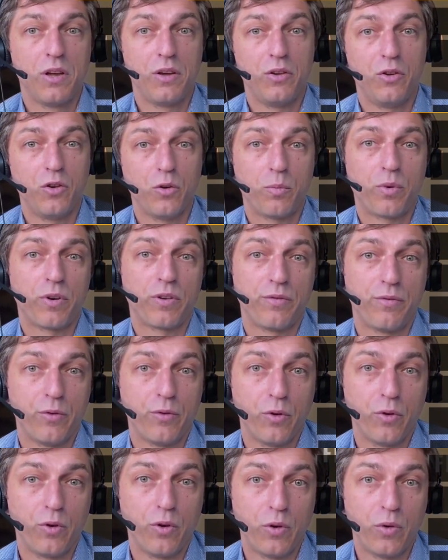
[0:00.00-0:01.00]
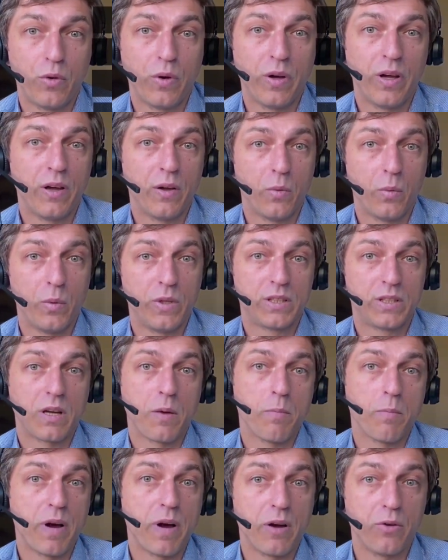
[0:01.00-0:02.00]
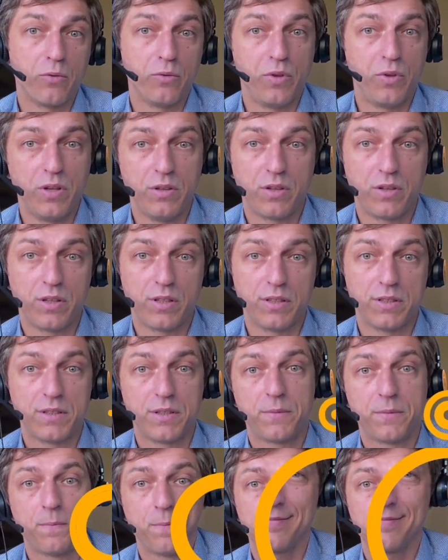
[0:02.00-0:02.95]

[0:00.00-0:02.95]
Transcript: your portfolio with compound interest.